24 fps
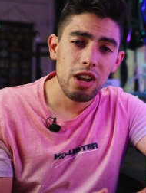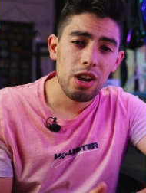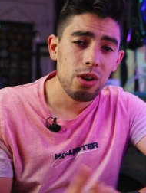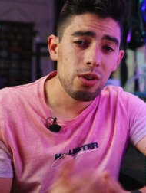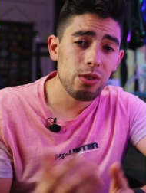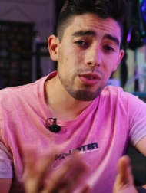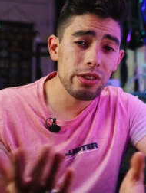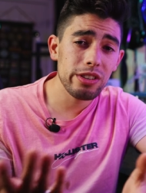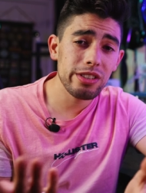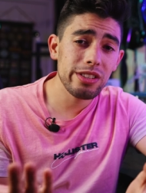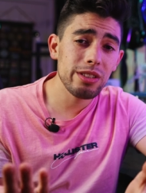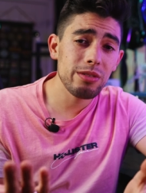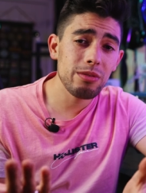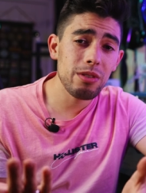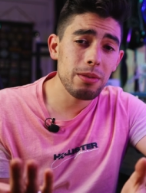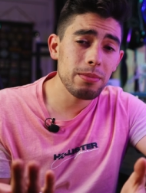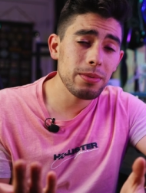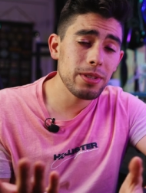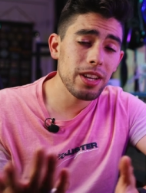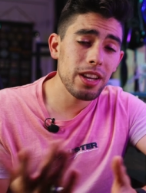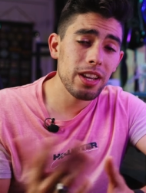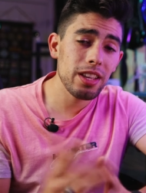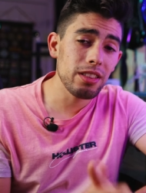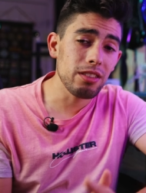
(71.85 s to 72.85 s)
According to their
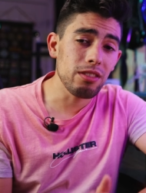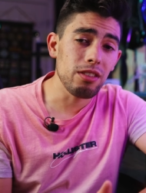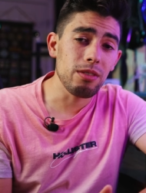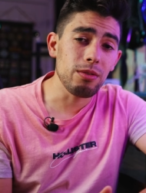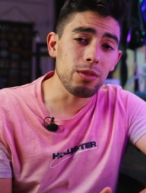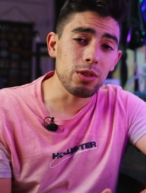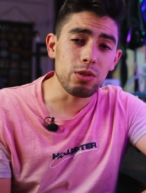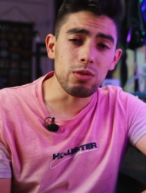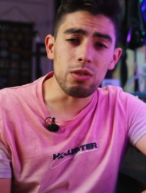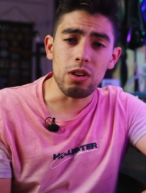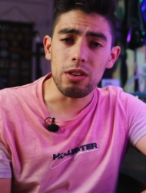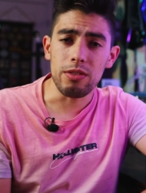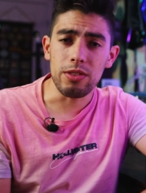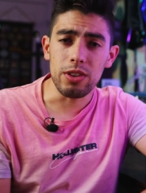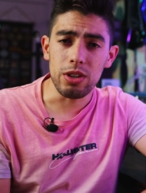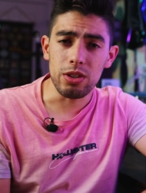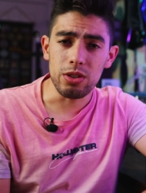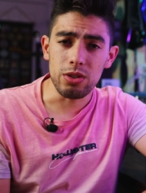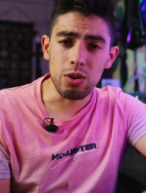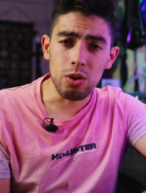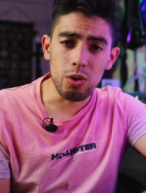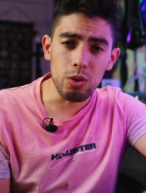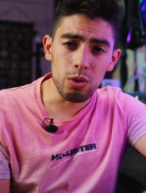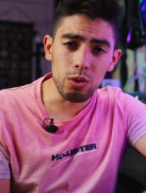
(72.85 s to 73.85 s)
website, they're over 12
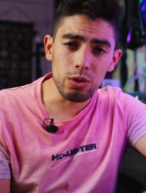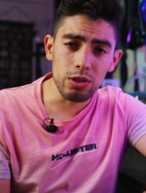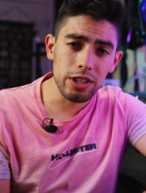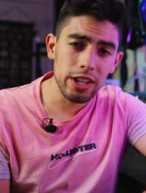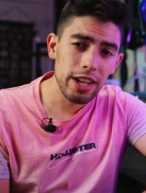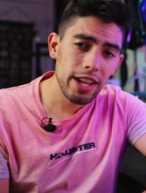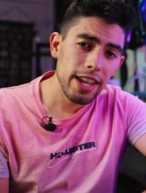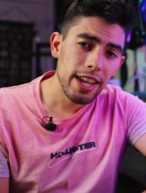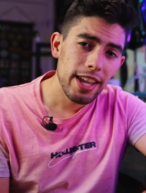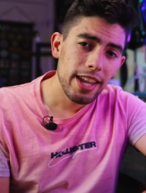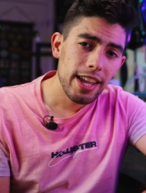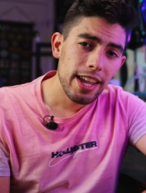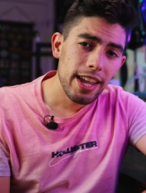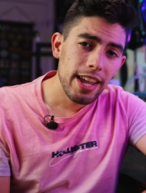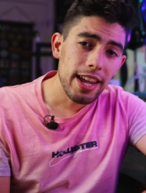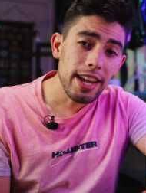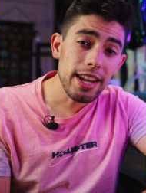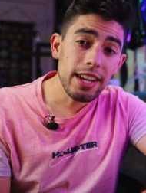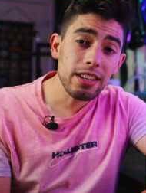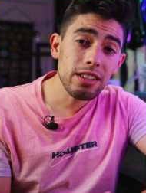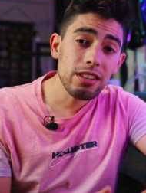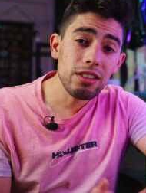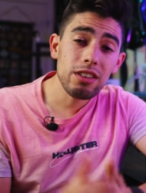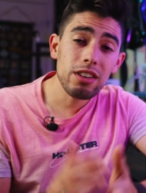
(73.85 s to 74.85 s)
years old,
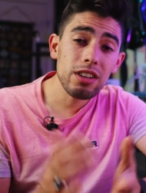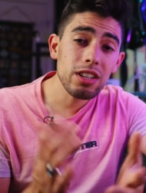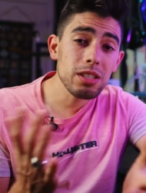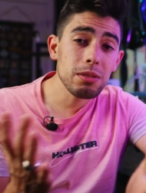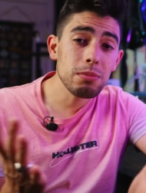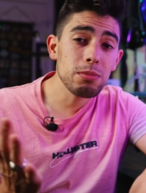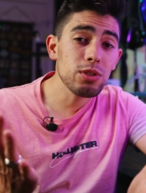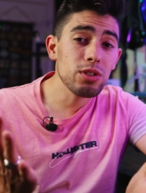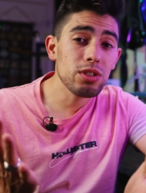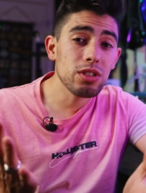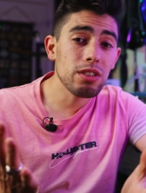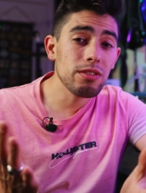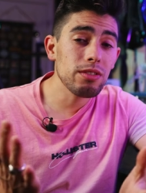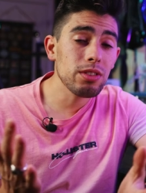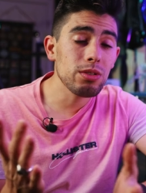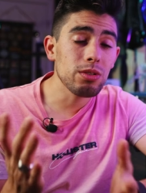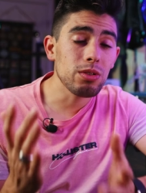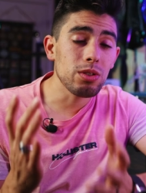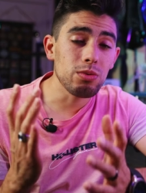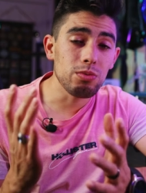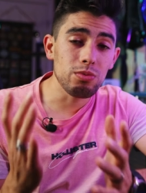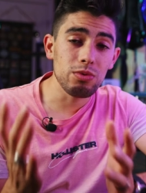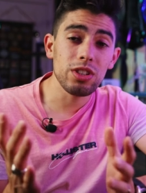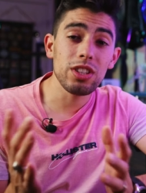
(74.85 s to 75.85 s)
and their customer service
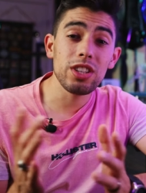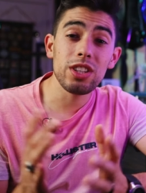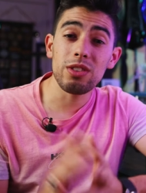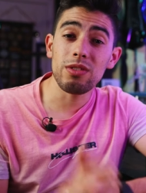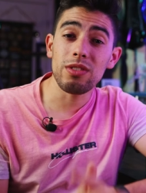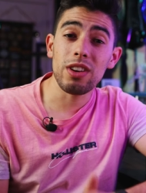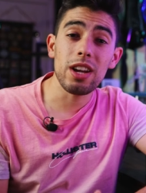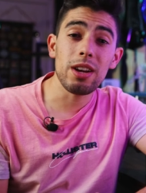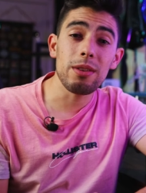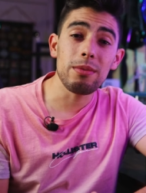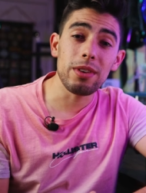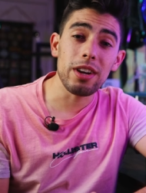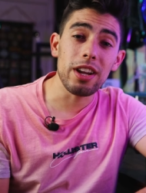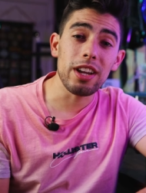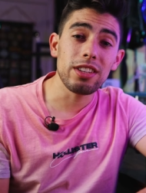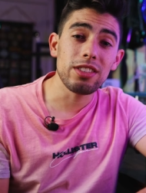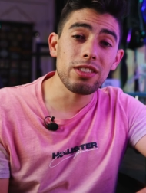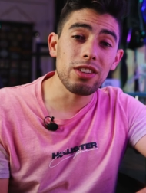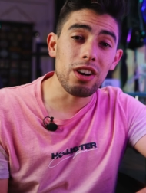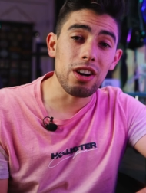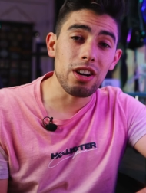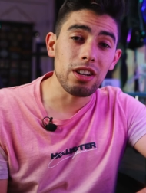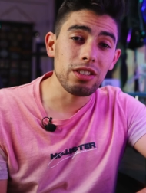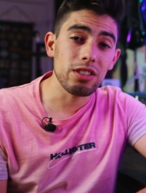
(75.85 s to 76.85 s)
was really great when I
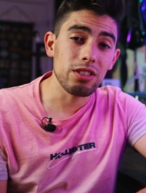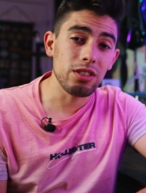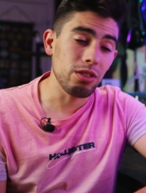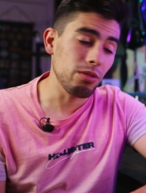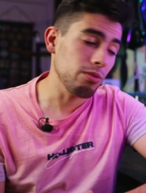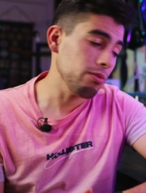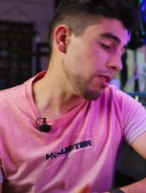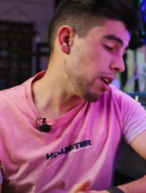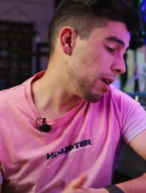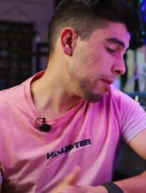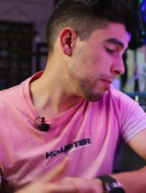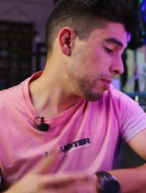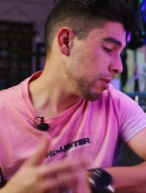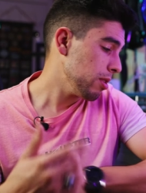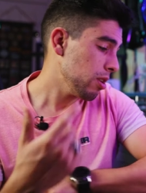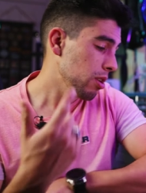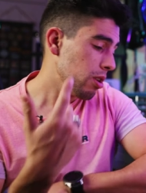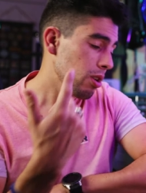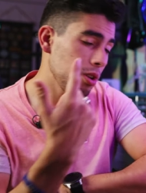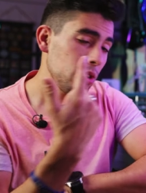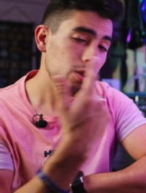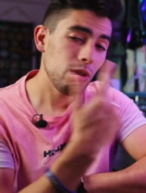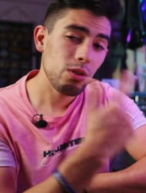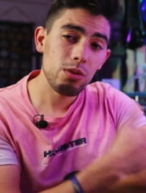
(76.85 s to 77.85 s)
talked to the rep
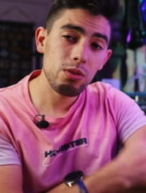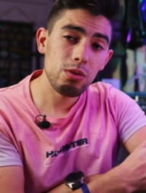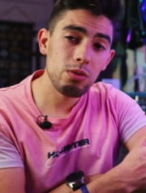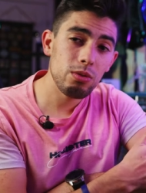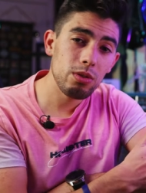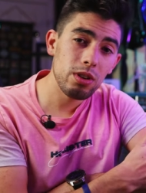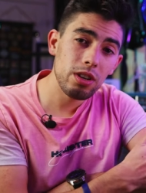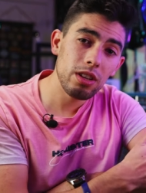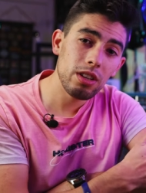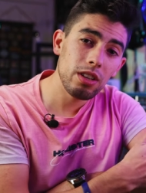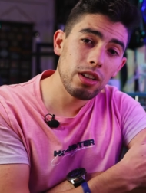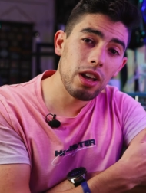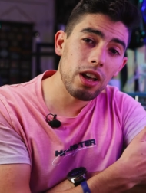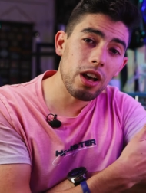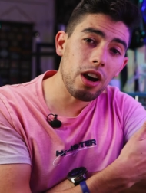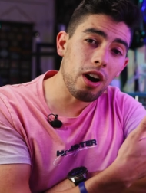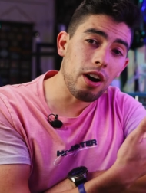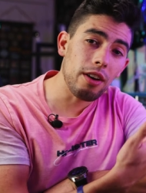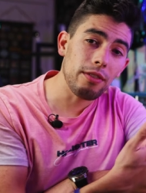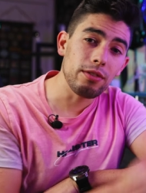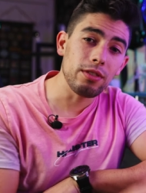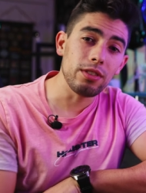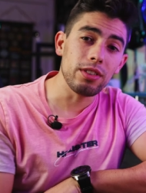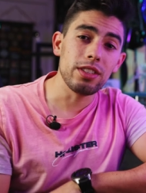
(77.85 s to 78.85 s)
who
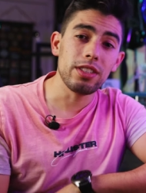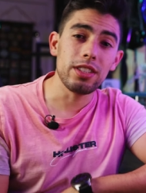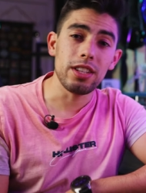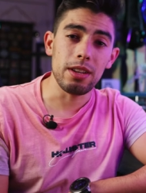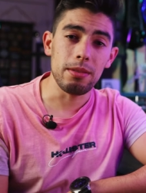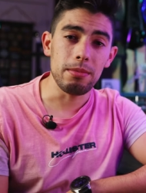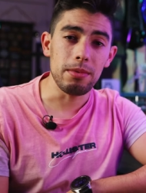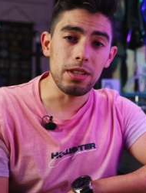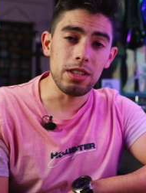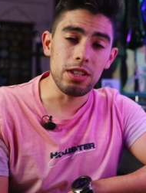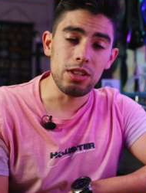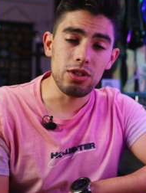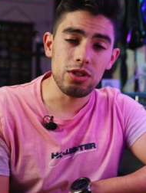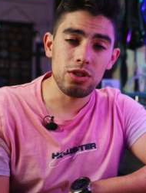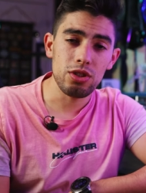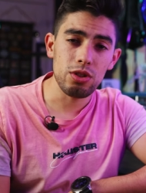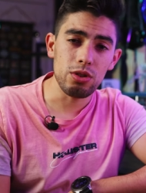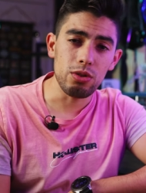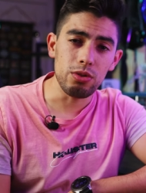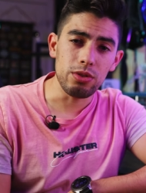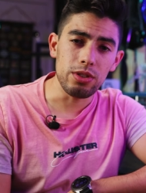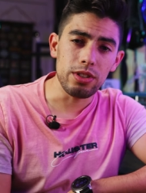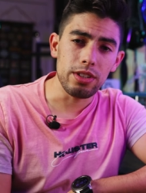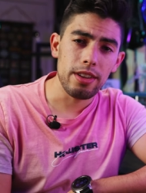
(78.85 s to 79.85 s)
offered to send me these
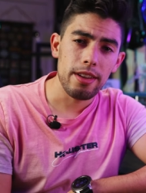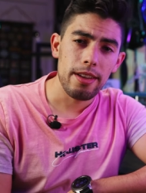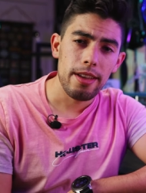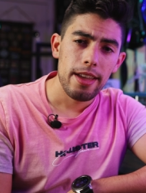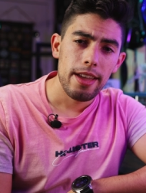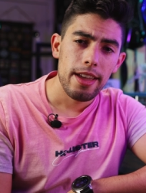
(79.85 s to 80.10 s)
shoes.